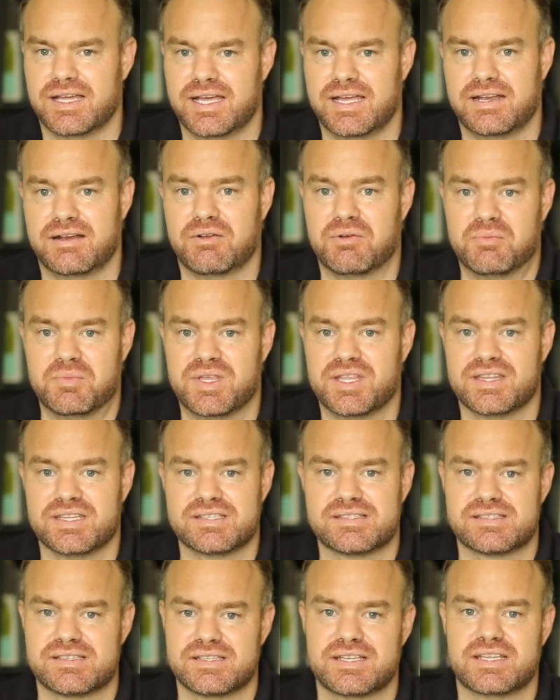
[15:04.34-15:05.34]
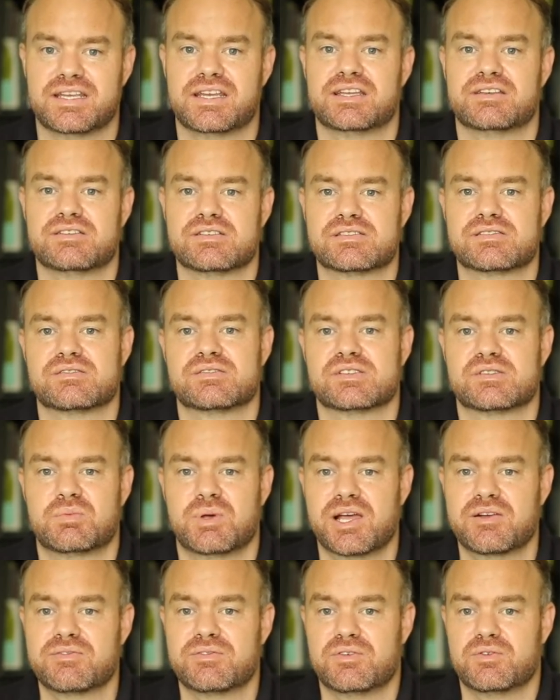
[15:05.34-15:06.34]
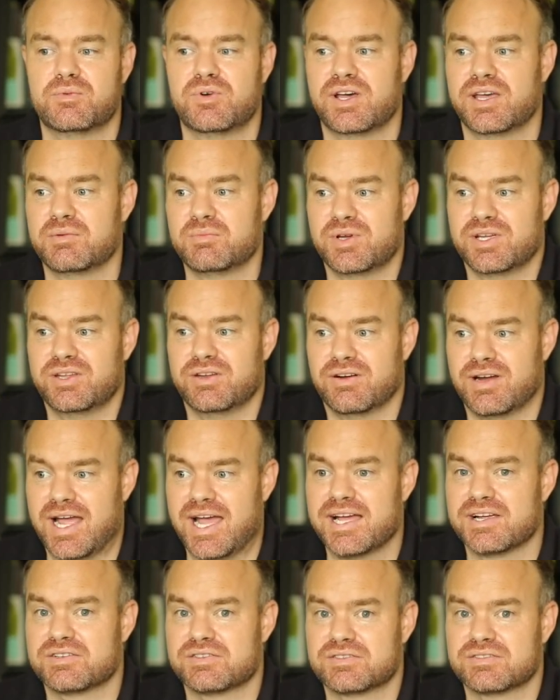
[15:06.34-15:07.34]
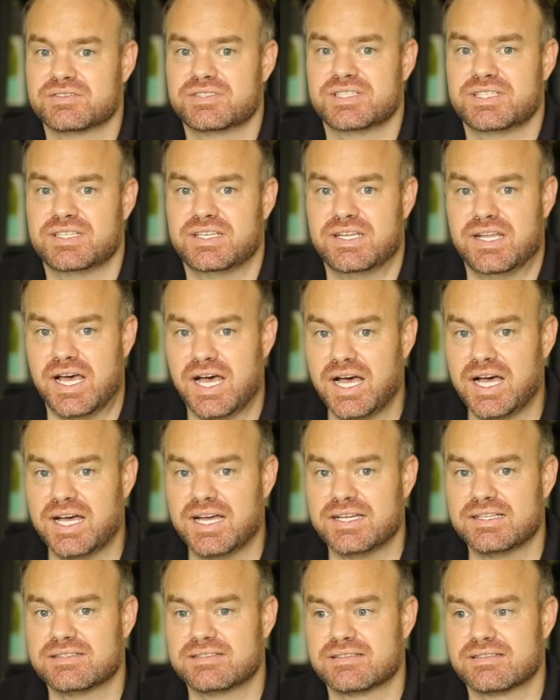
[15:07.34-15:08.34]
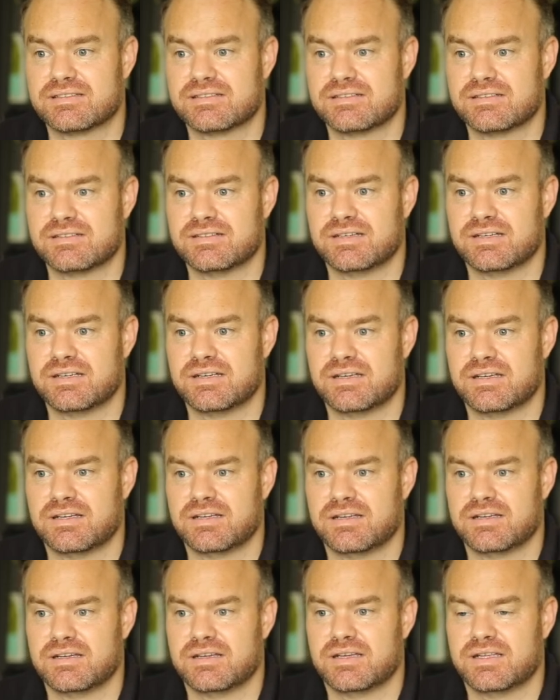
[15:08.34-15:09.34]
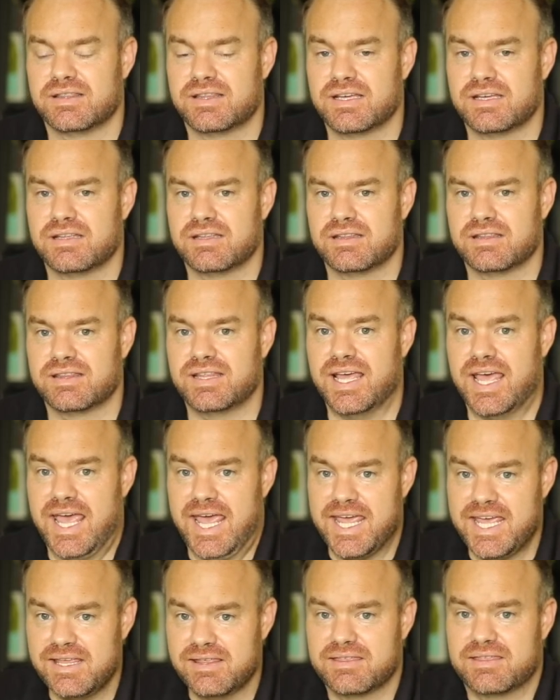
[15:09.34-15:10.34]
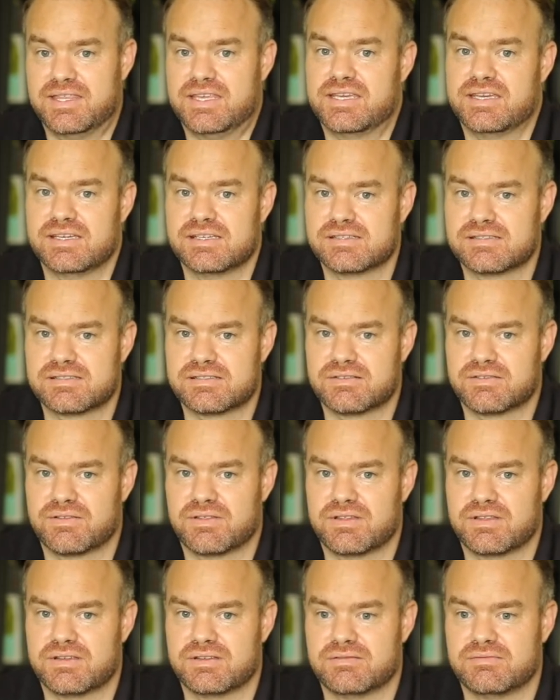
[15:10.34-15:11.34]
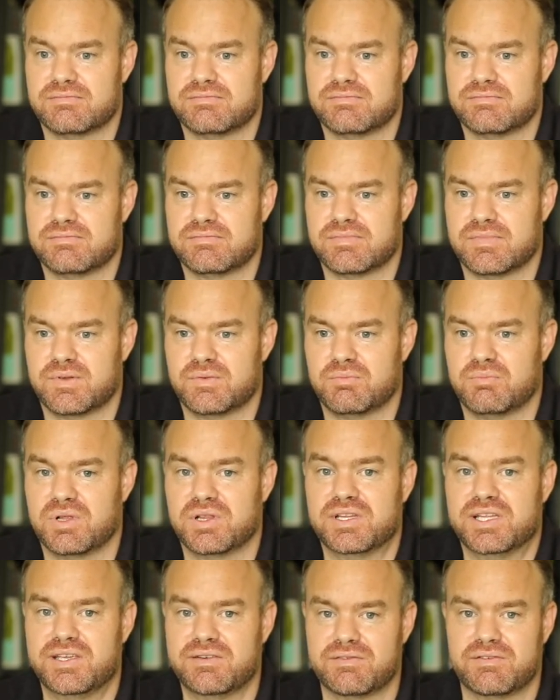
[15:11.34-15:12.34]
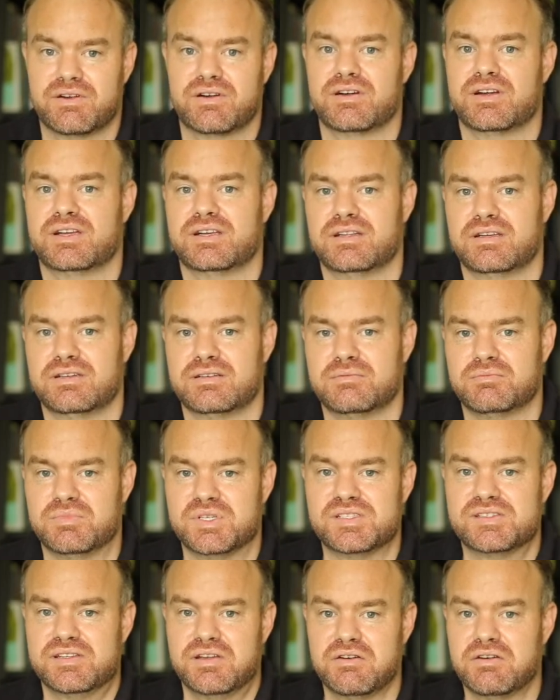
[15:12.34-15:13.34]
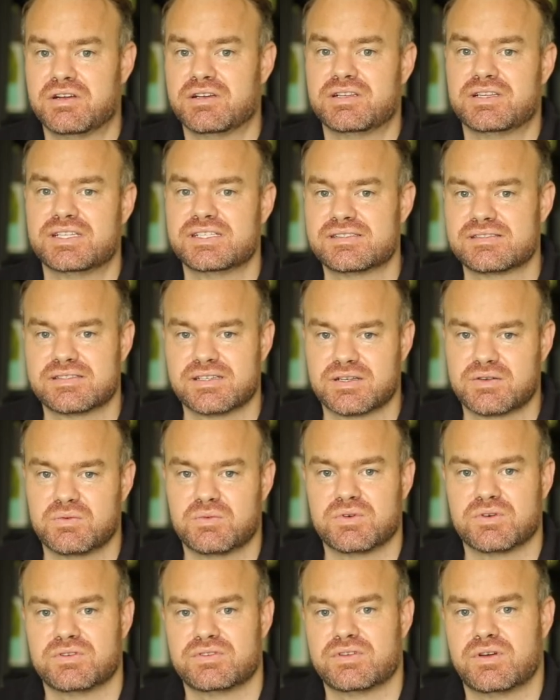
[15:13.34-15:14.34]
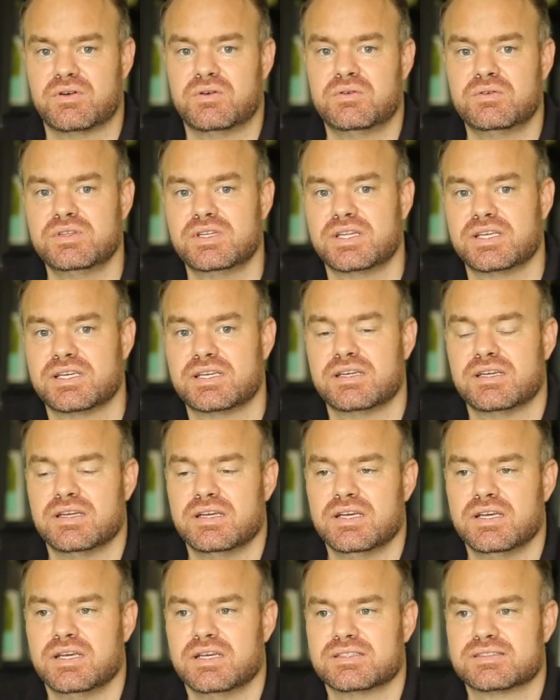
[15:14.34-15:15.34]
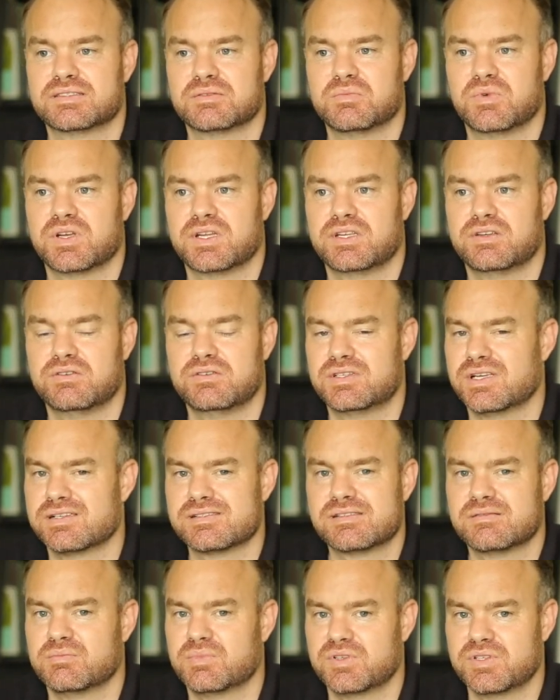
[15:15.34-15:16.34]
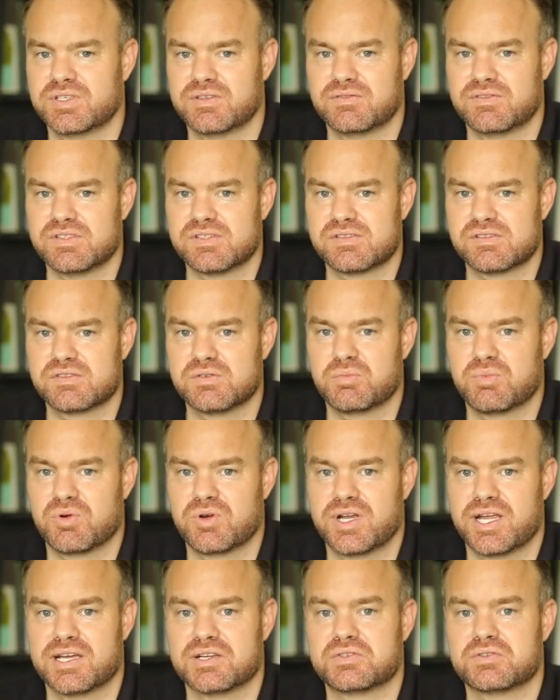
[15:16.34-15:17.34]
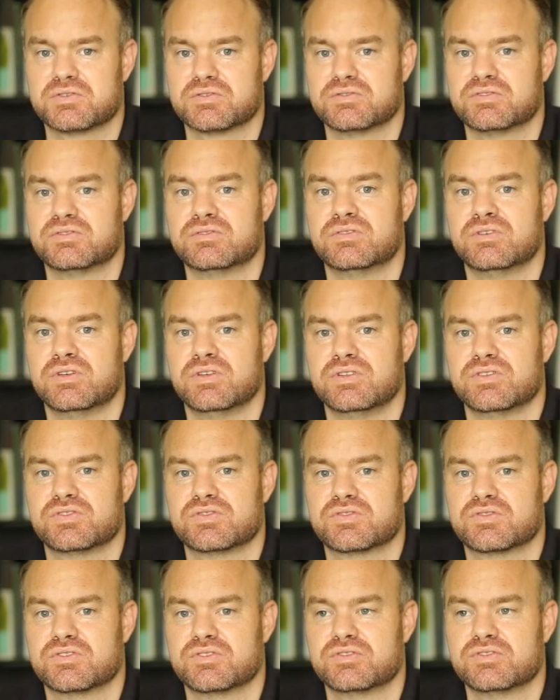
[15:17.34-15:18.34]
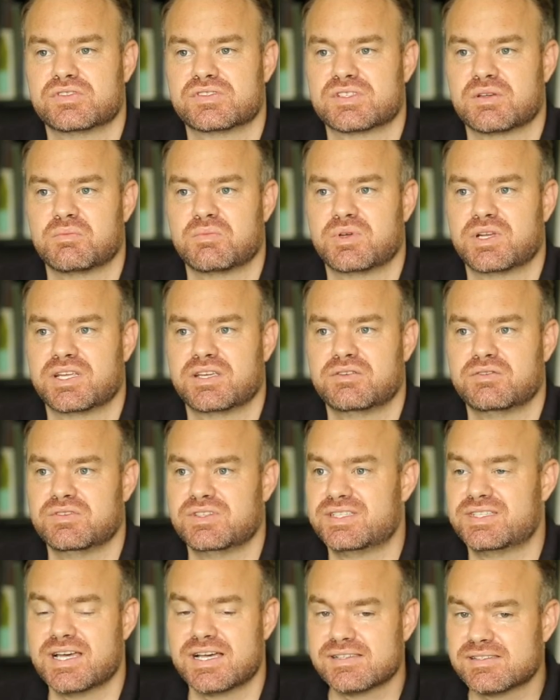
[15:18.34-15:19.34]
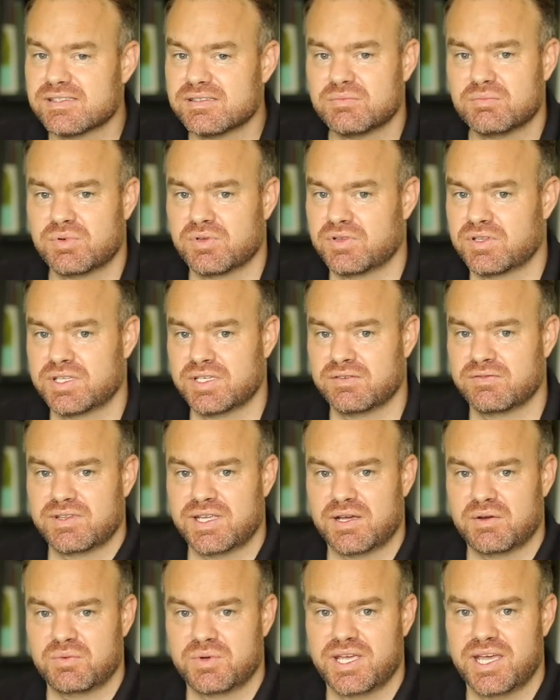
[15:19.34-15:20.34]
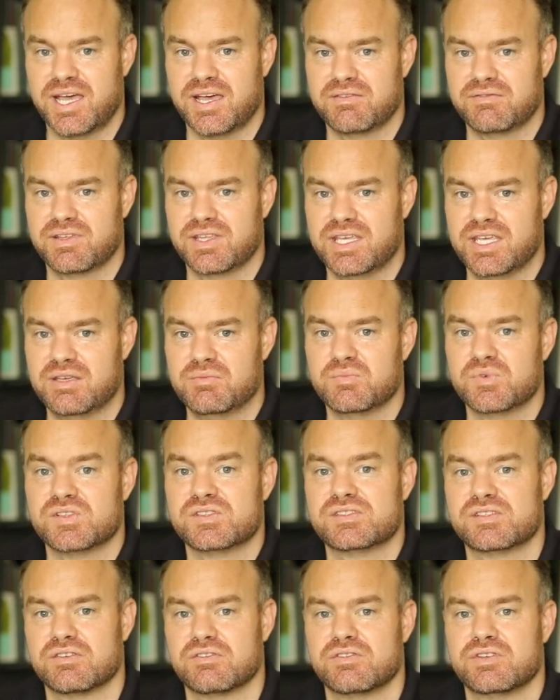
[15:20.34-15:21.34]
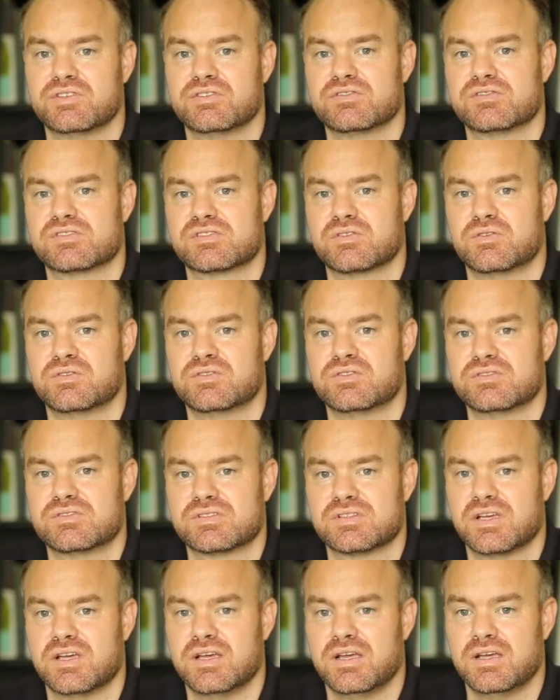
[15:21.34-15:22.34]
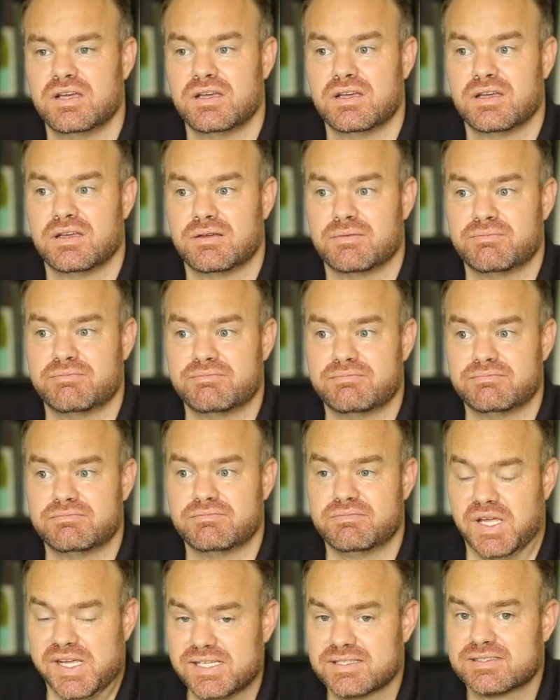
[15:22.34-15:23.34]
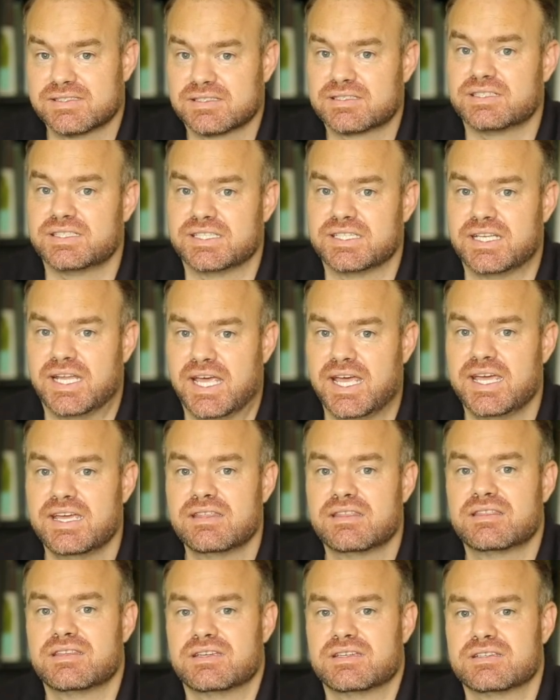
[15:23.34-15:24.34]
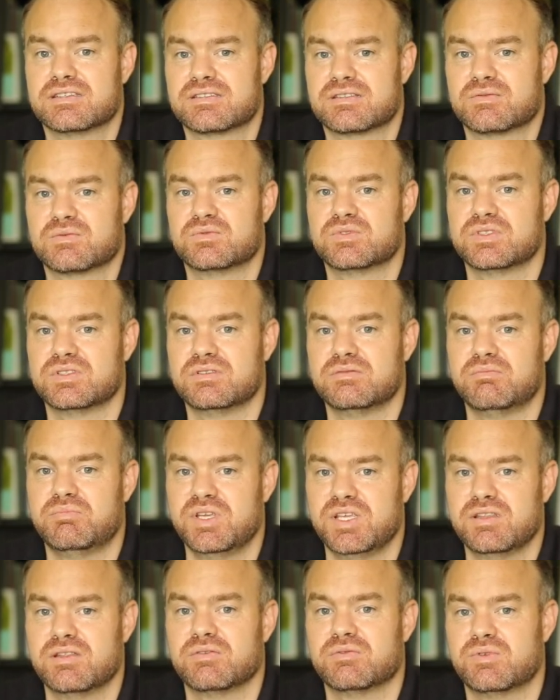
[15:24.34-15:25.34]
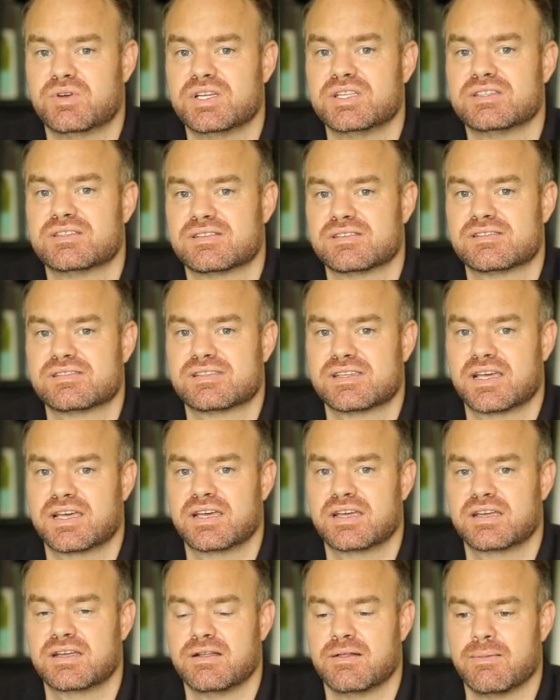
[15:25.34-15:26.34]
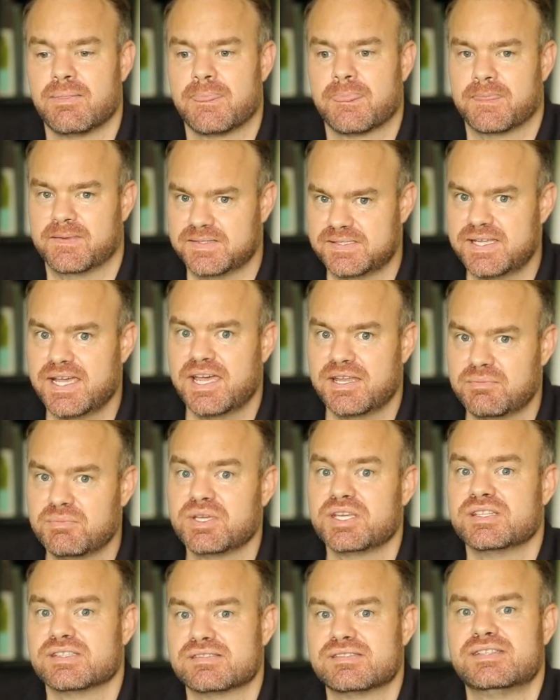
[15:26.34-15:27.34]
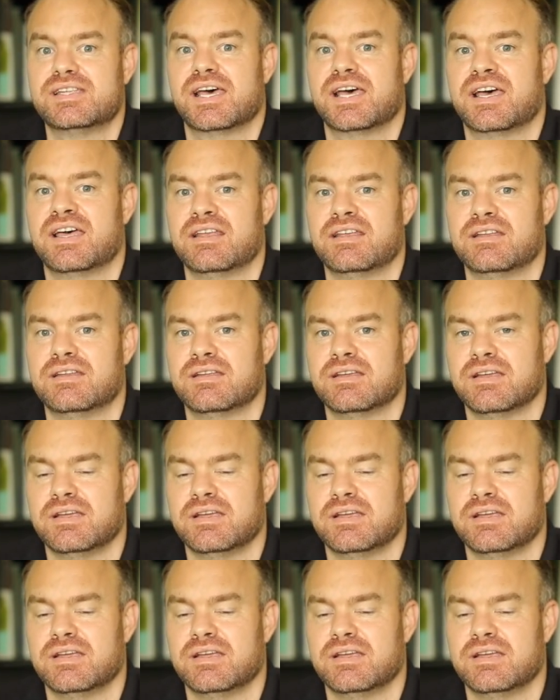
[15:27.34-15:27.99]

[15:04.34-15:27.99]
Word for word: I don't mean this in any disrespectful way, but you're actually not the the atheist or the believer in a materialistic world only, somebody who doesn't believe in supernatural truth, somebody who doesn't believe that we have immaterial souls. Basically, an atheist would be the one to say, dead means dead,